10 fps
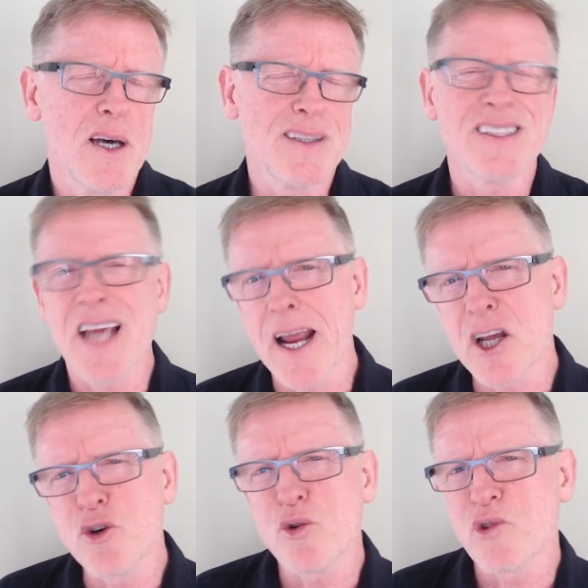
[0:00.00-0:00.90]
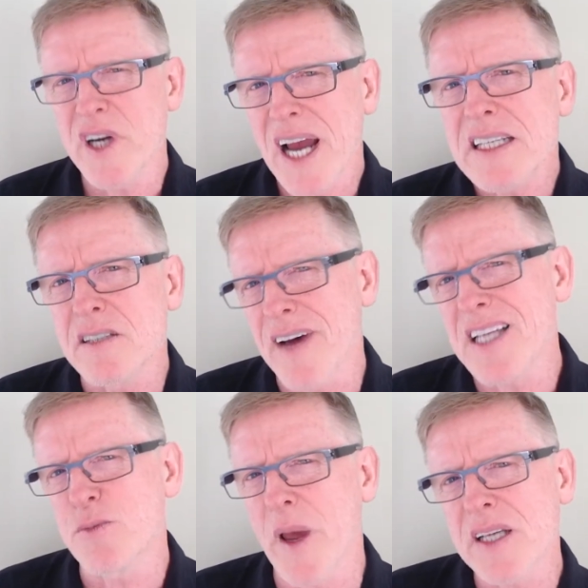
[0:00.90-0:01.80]
and the technical and creative
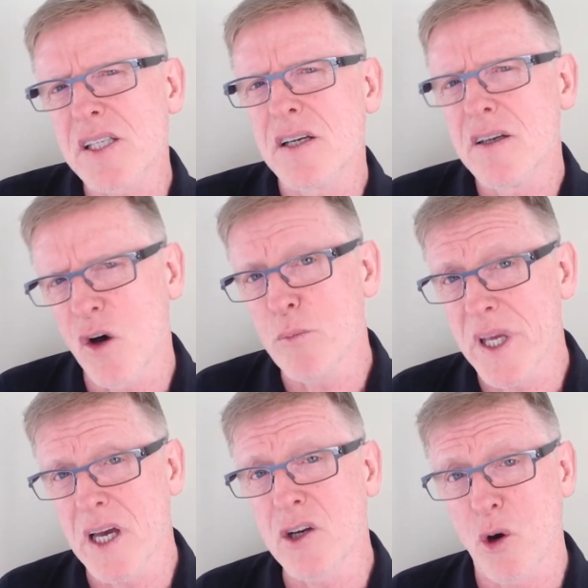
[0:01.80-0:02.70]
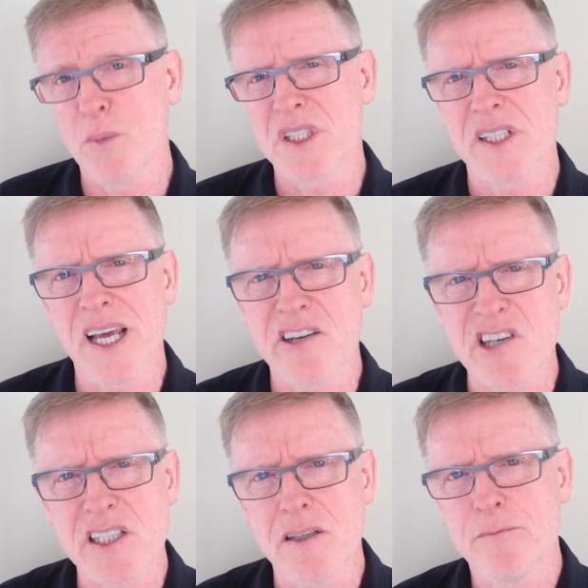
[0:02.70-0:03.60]
aspects of being a competent
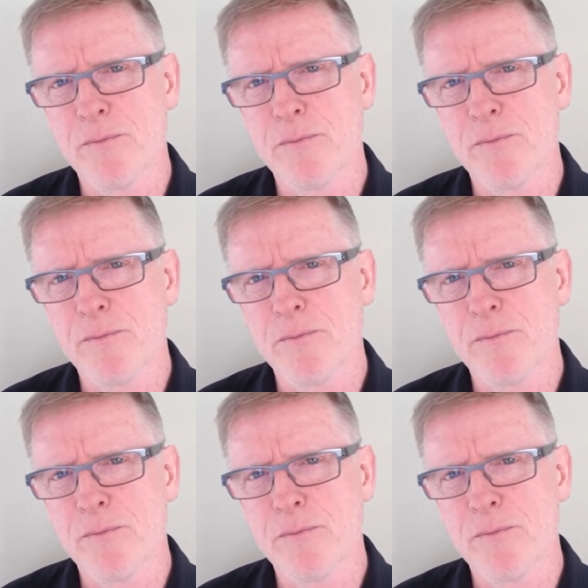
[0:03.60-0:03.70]
hairdresser.